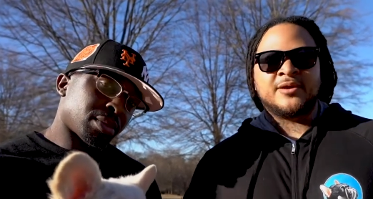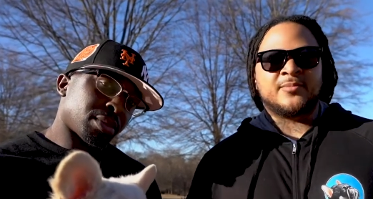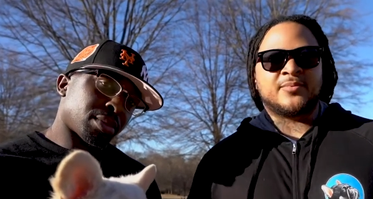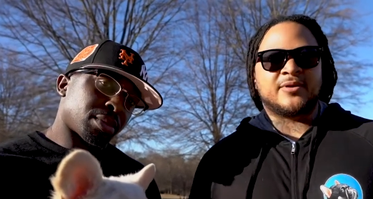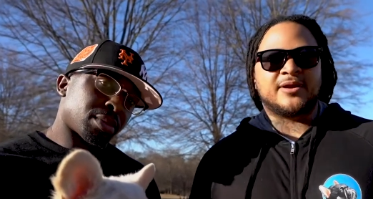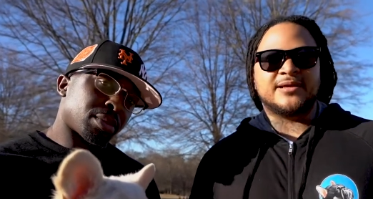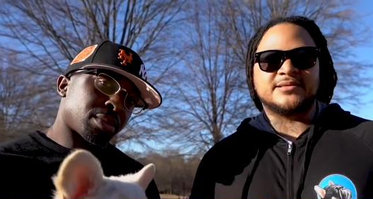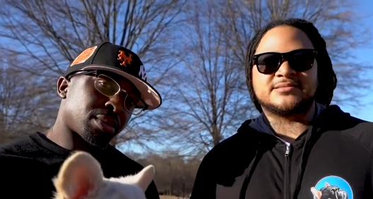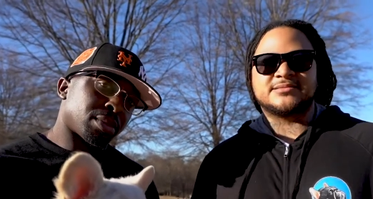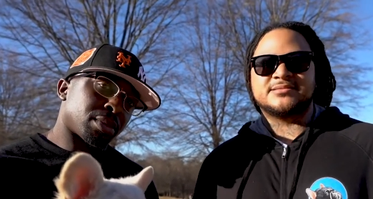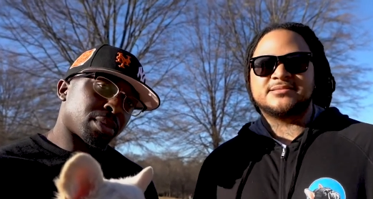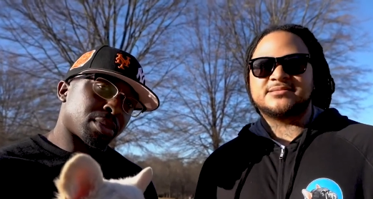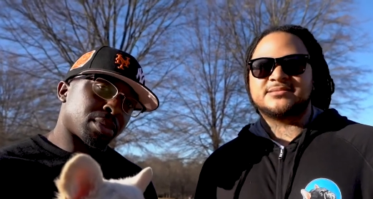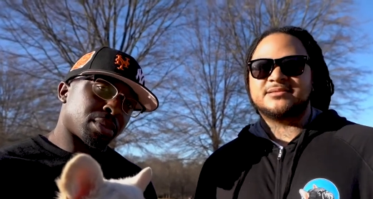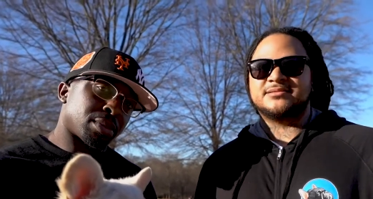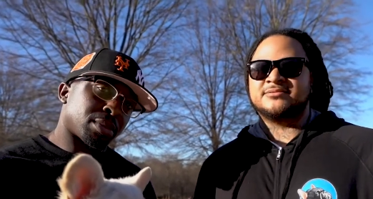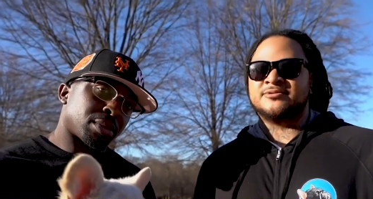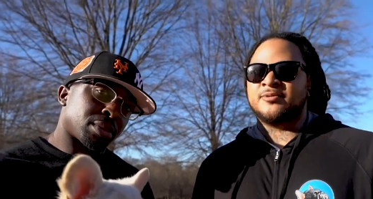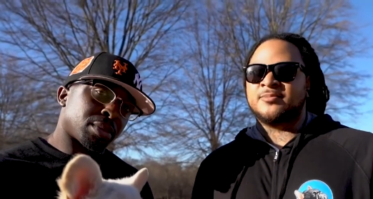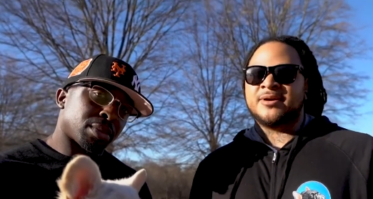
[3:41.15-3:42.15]
Speaker 1: prices,
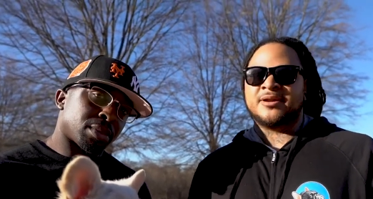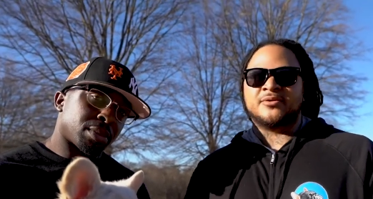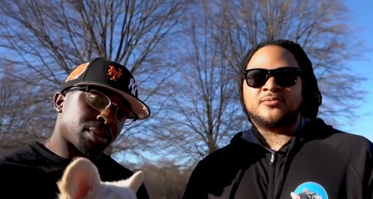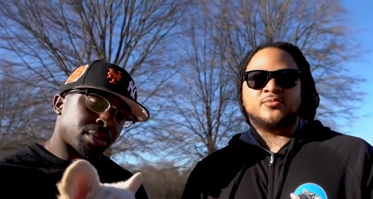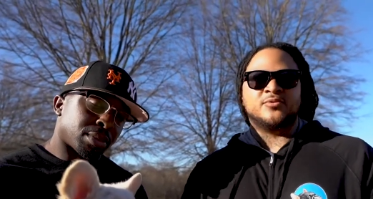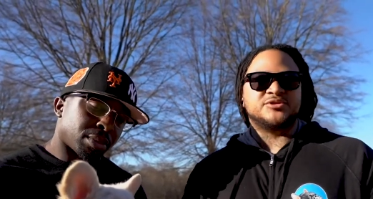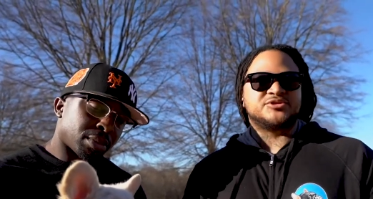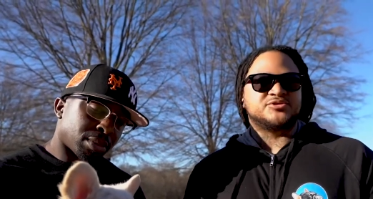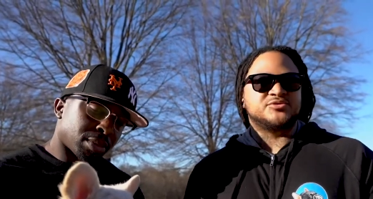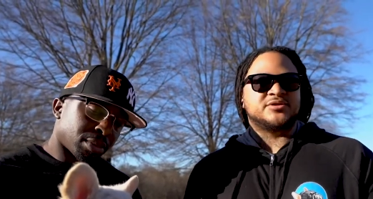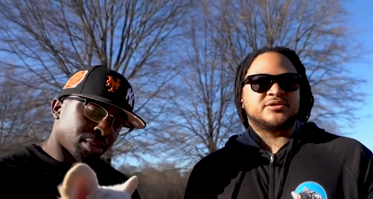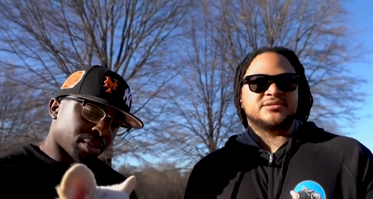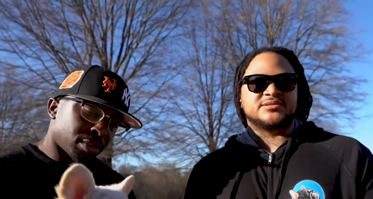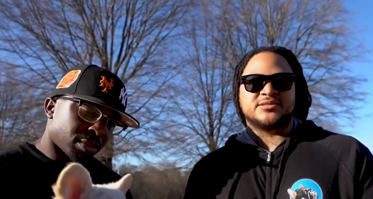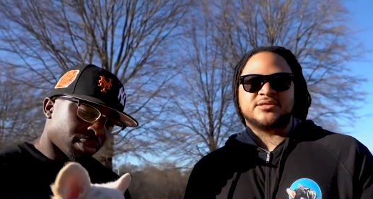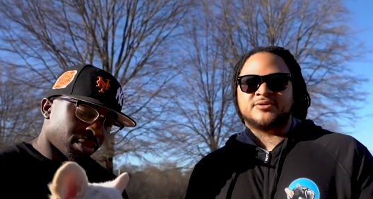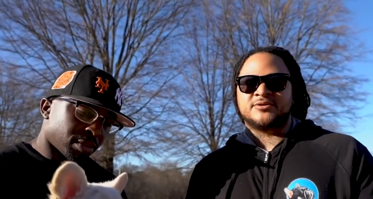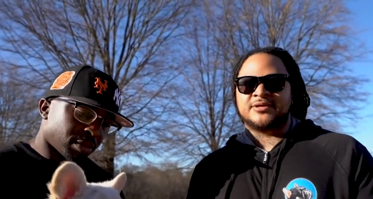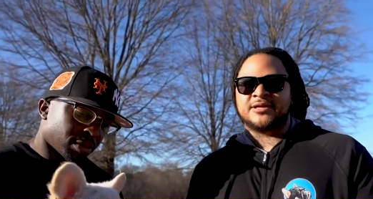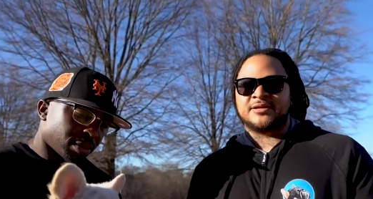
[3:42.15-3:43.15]
no matter what you consider
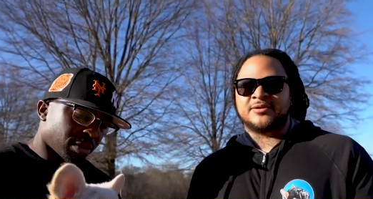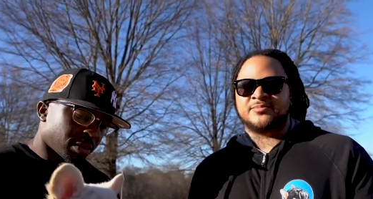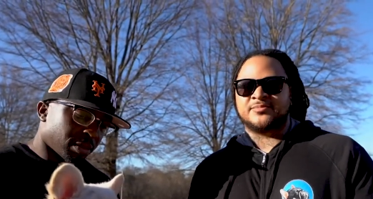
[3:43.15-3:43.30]
it to